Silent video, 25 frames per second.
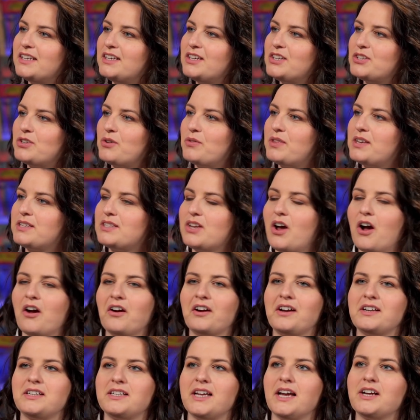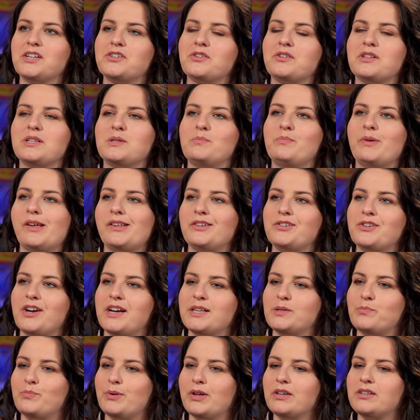So this architect or this builder
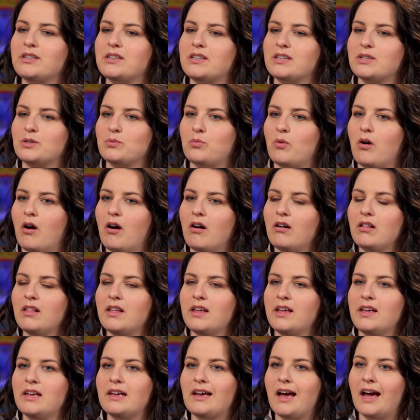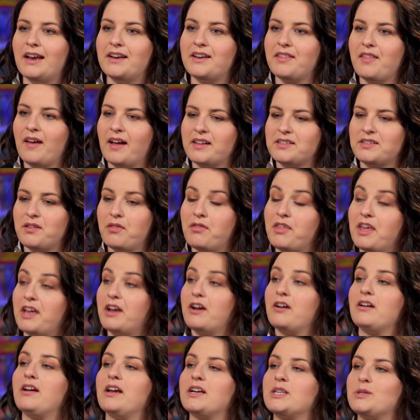has built this wall, and that's
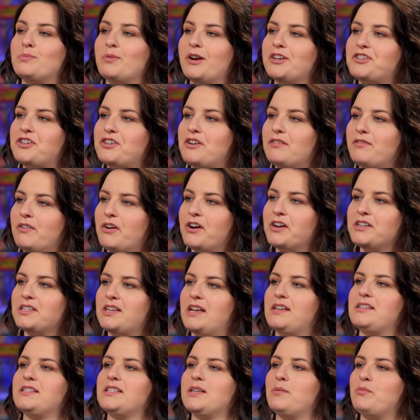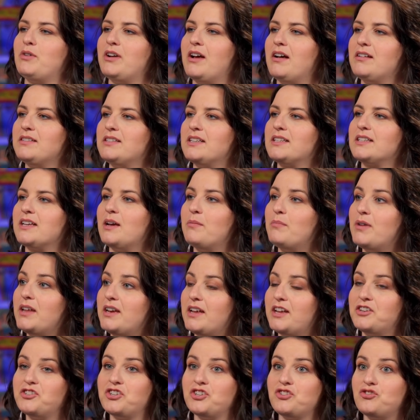their expression of art, and someone else has come in
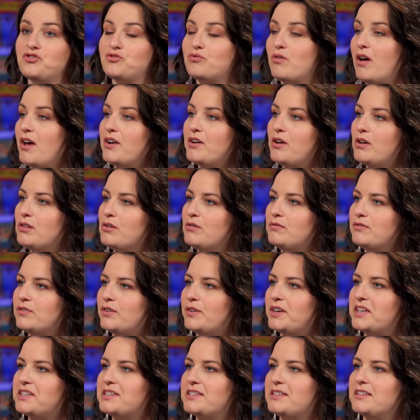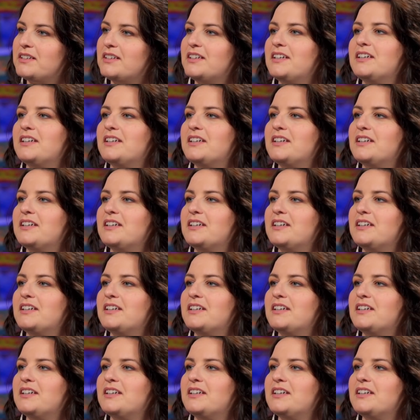and just drawn all over it.